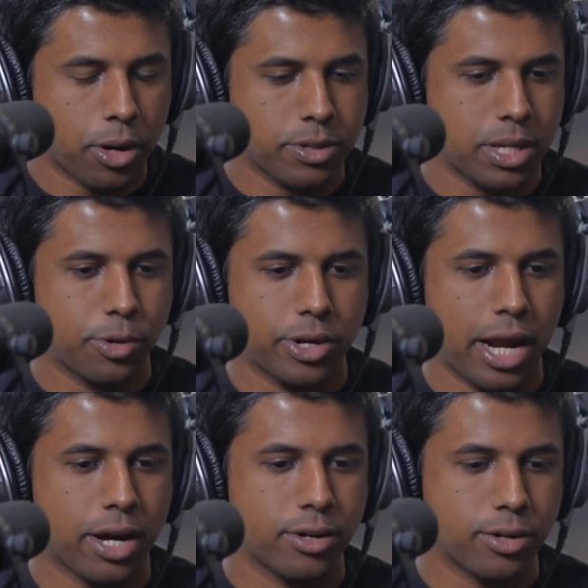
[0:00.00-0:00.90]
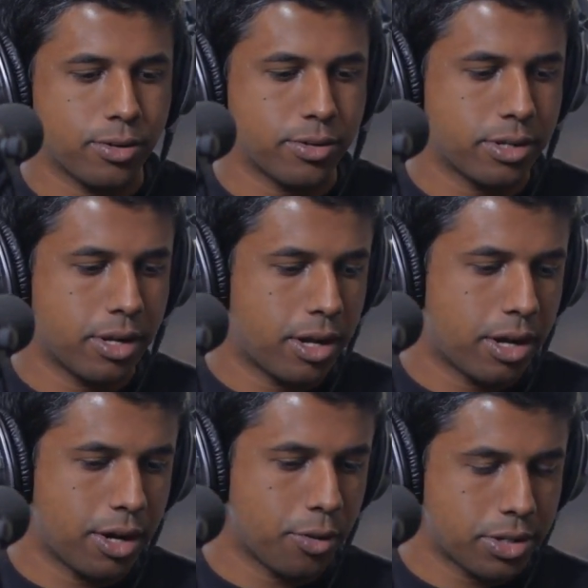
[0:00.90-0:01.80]
Put up a demo on Hacker News.
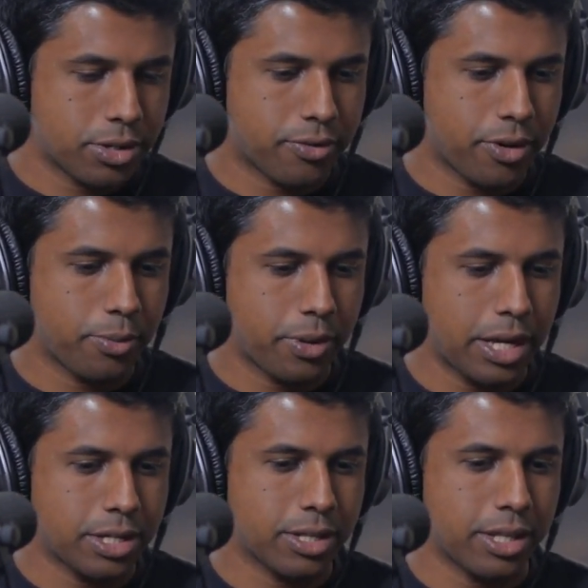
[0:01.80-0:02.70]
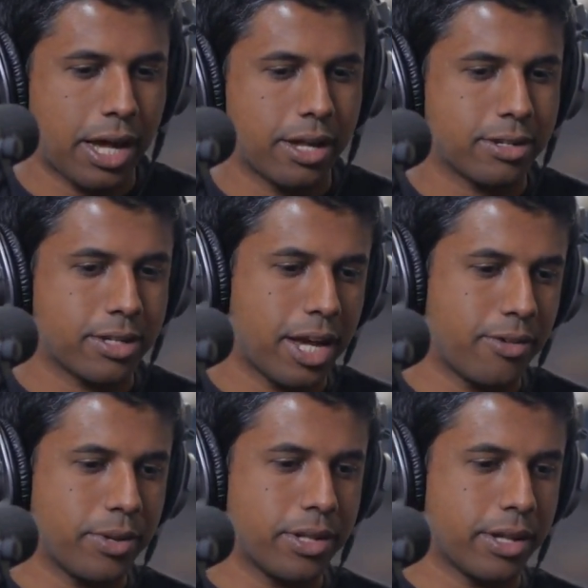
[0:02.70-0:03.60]
I went to the front page, and that
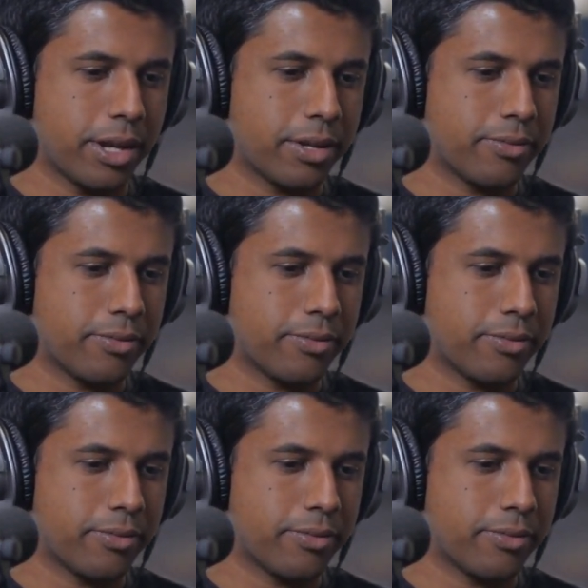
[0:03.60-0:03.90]
gave me